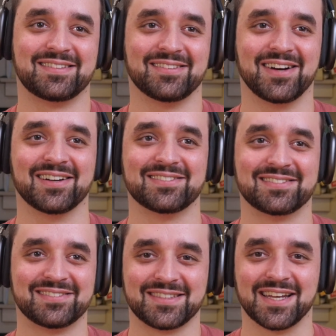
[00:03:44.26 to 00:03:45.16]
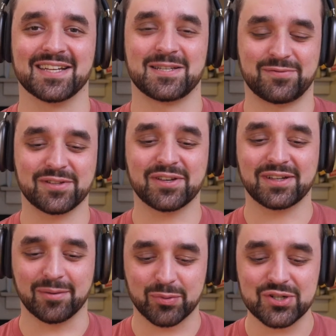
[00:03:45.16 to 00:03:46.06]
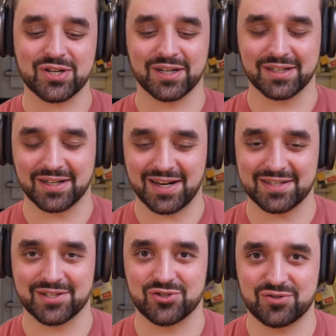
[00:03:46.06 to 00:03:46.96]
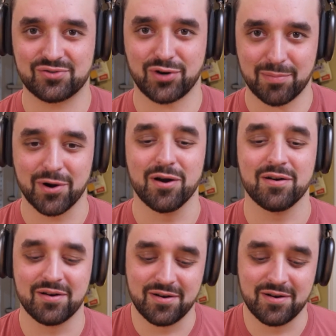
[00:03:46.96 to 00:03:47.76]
Wow. See, I definitely appreciate it as a drummer